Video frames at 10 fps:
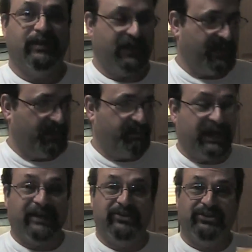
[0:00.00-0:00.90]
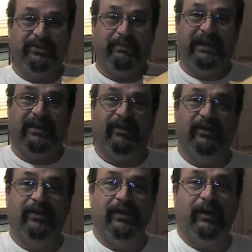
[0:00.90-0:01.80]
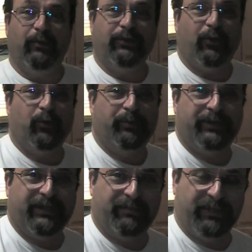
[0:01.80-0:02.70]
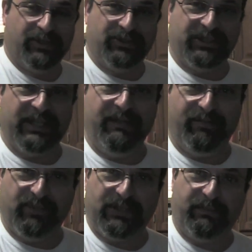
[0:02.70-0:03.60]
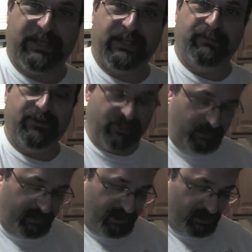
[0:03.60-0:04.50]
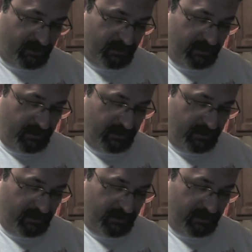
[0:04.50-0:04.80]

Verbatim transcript: I got a package in the mail. I want to open it because it came from somebody pretty special.